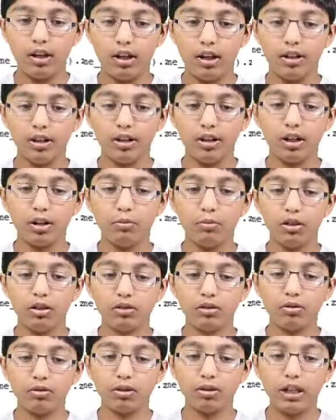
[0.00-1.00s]
And time
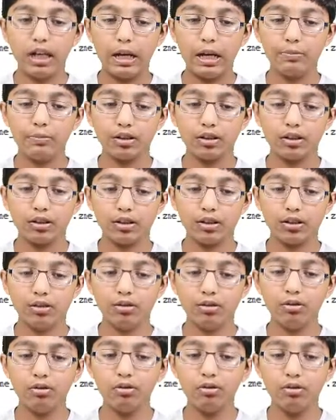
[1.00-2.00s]
underscore elapsed
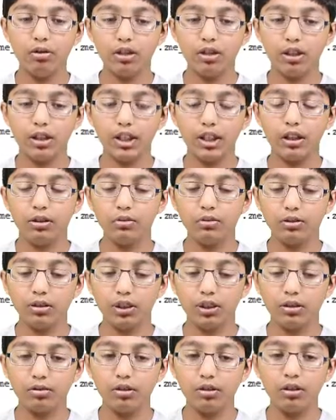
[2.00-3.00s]
2
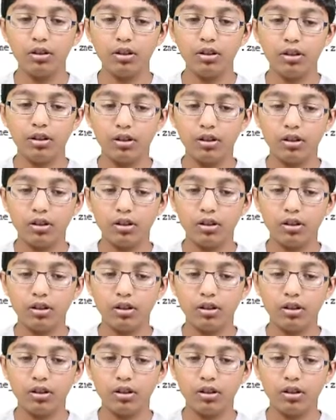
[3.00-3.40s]
equals 0.